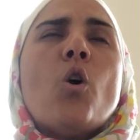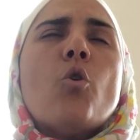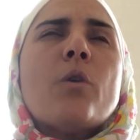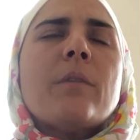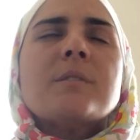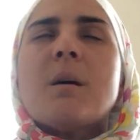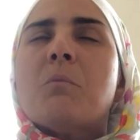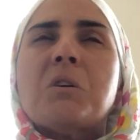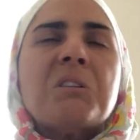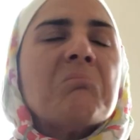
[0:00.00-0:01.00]
Or if
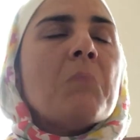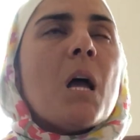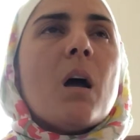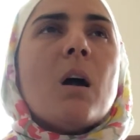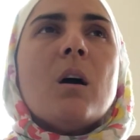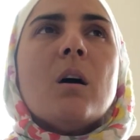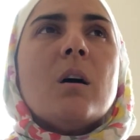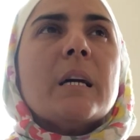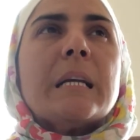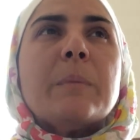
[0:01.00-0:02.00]
someone
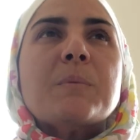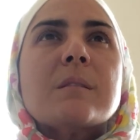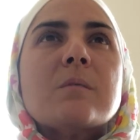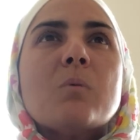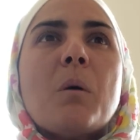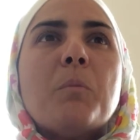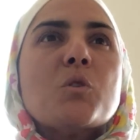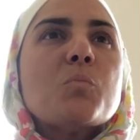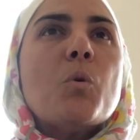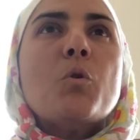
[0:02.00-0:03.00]
keeps
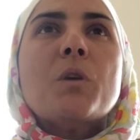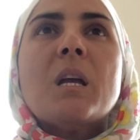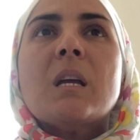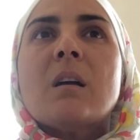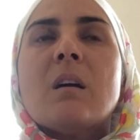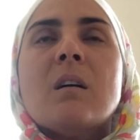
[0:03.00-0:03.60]
postponing